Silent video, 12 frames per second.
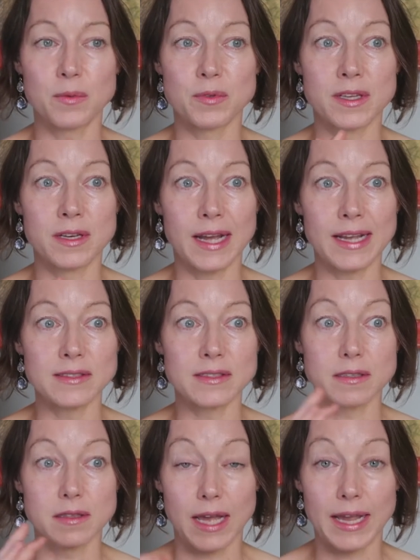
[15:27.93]
It was a
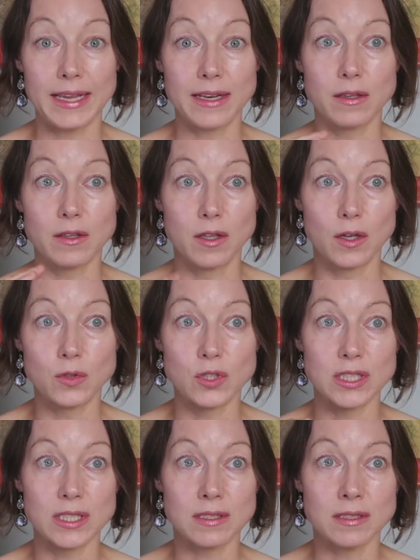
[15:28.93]
nice light
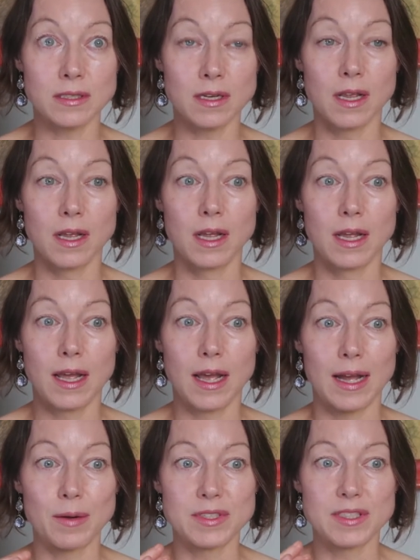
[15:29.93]
lotion,
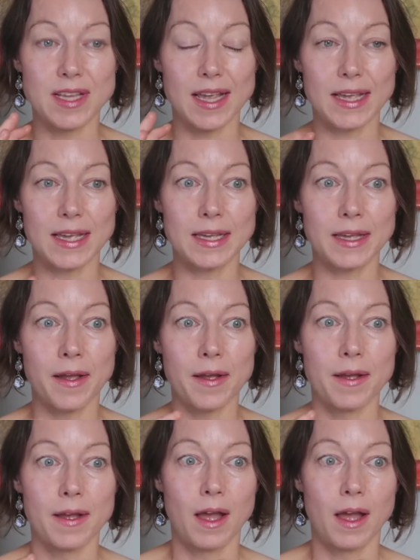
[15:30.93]
I would say.